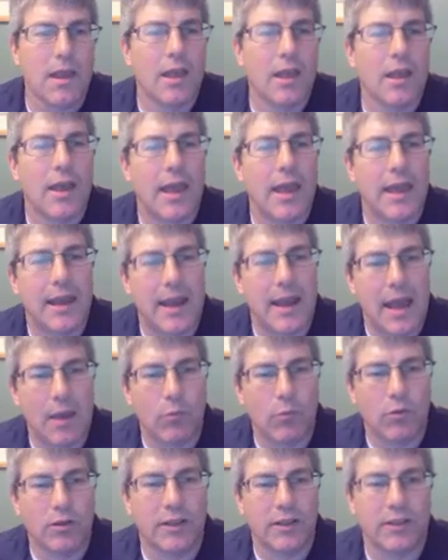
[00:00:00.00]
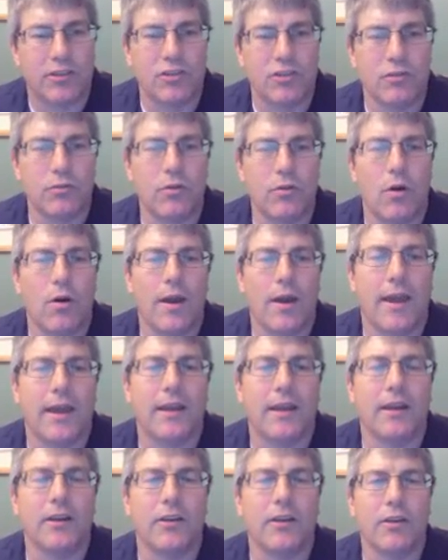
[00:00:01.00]
And I will let you go ahead
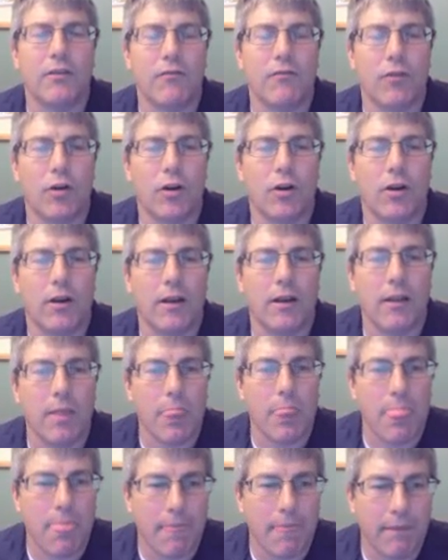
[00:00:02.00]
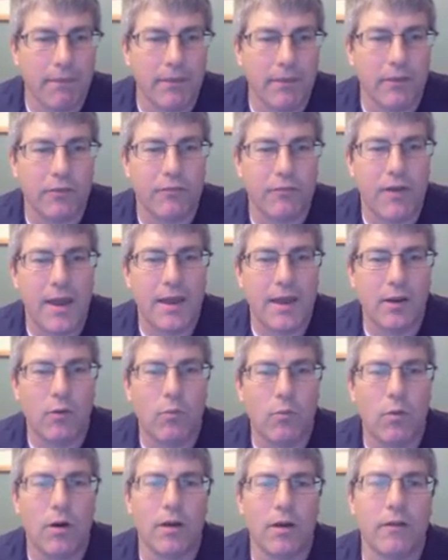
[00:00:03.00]
and convert this final
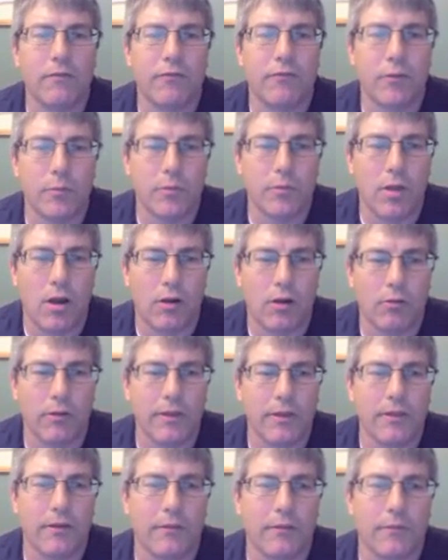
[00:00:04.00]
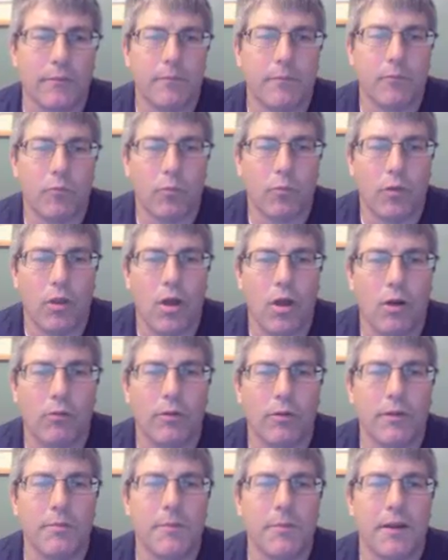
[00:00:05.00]
one from
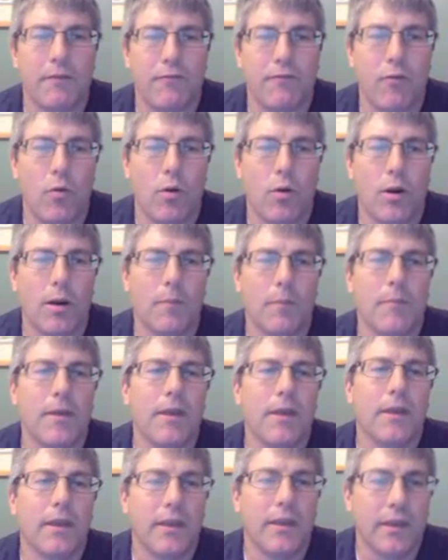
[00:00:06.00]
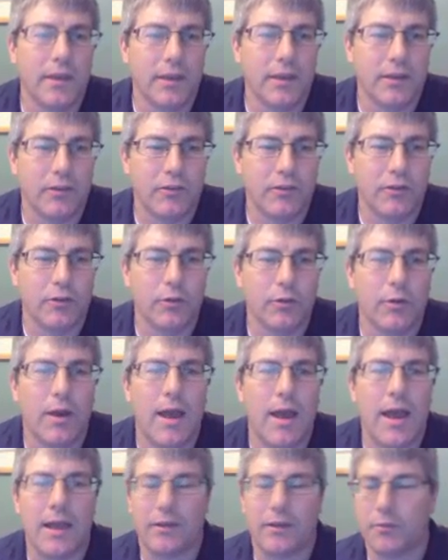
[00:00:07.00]
logarithmic form into
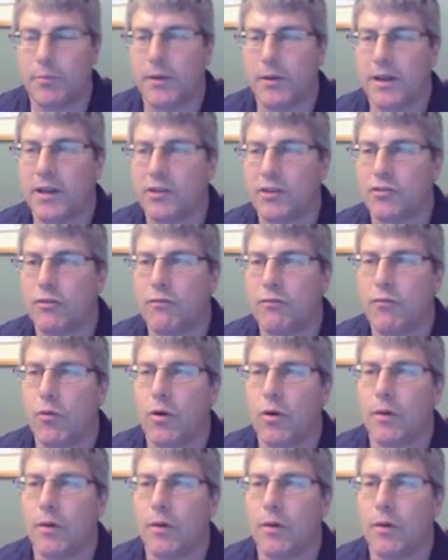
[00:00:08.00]
exponential form.